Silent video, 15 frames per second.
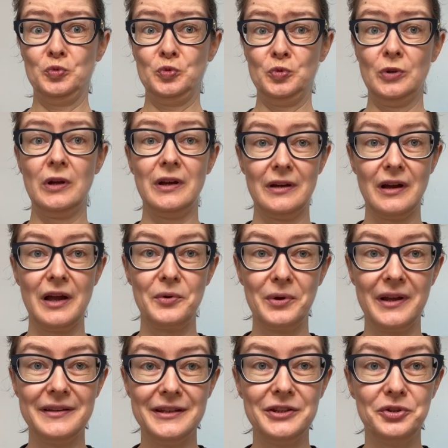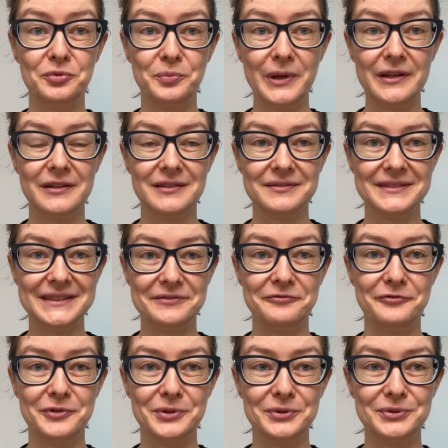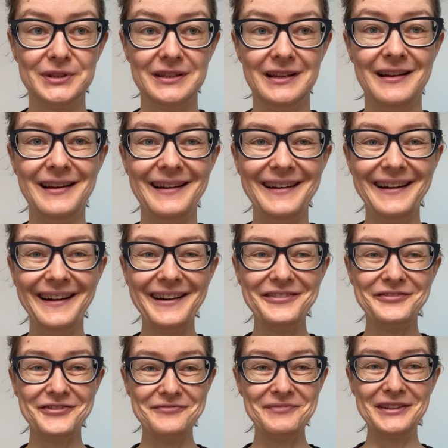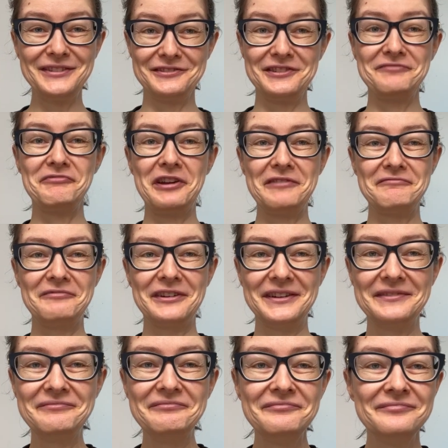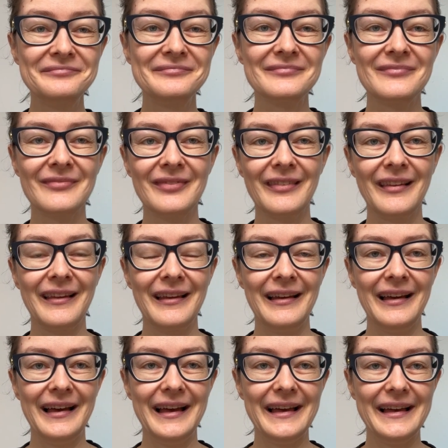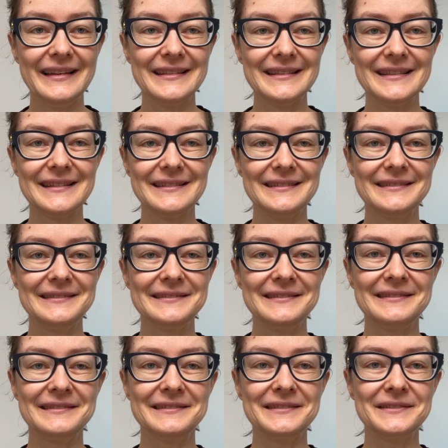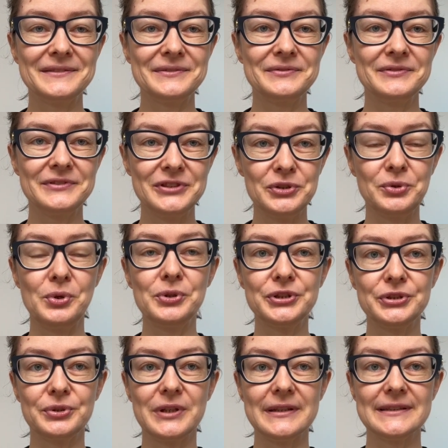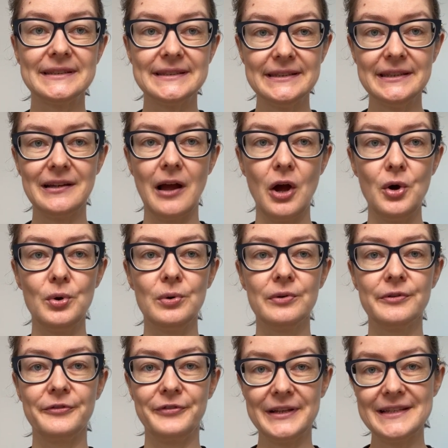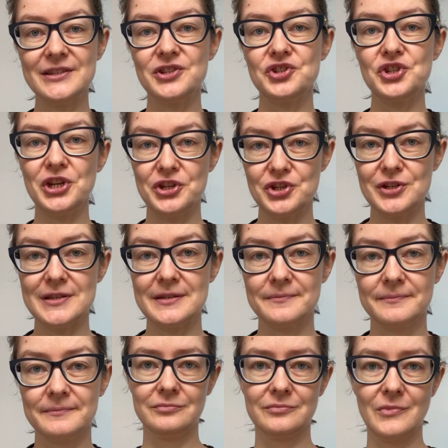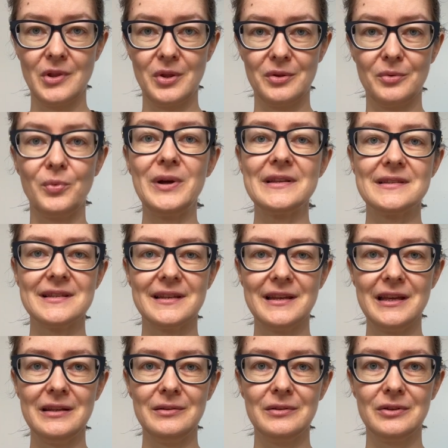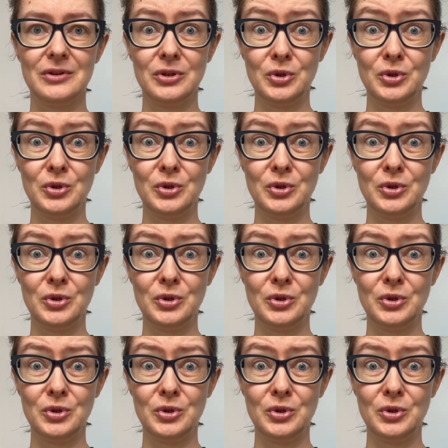I need to make some photos for me to remember. And you also can see how the face changes once again.